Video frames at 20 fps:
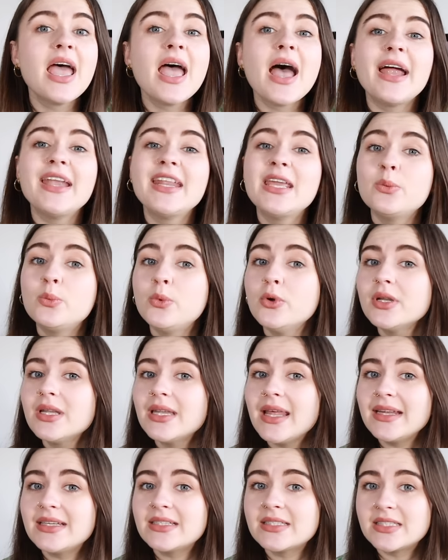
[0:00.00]
and he would
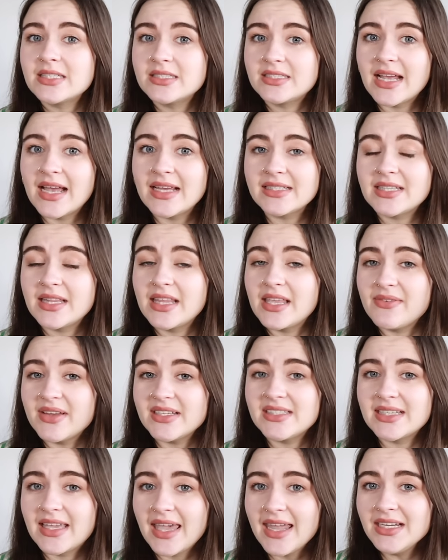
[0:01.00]
later suggest that the
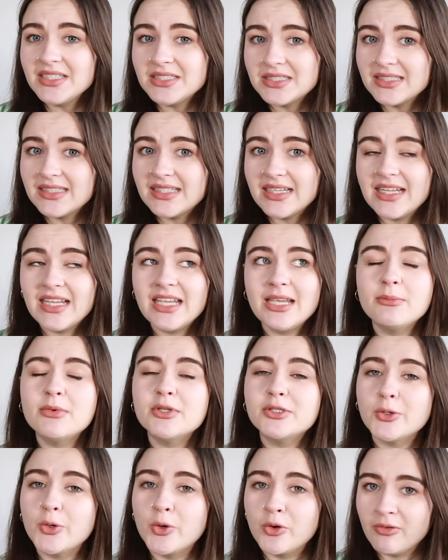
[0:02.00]
investigation team
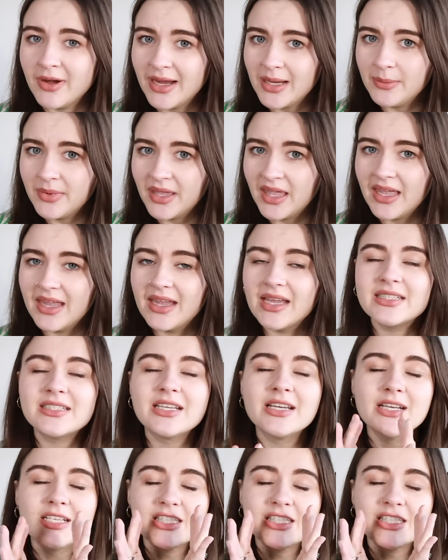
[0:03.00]
do a rape kit.